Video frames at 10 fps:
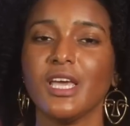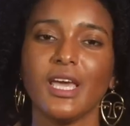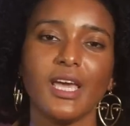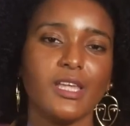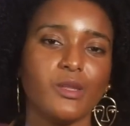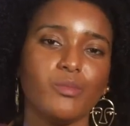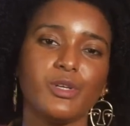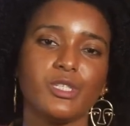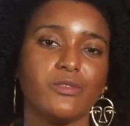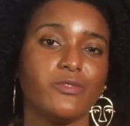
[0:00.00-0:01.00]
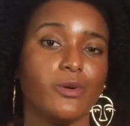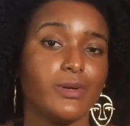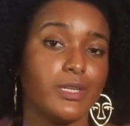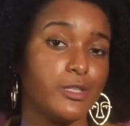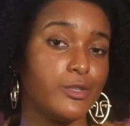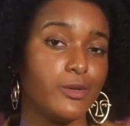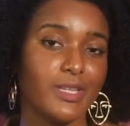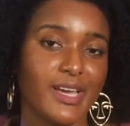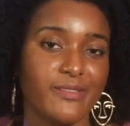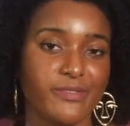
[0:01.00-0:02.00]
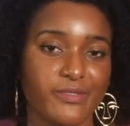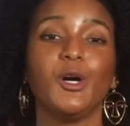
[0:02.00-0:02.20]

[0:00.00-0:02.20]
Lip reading: and in pushing forward in your own life.